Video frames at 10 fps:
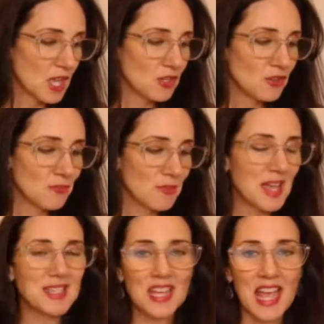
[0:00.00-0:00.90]
You
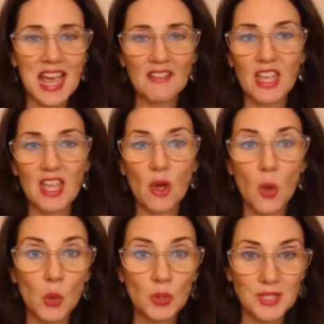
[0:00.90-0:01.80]
must have a
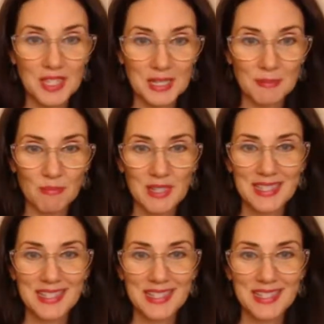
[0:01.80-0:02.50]
wholesome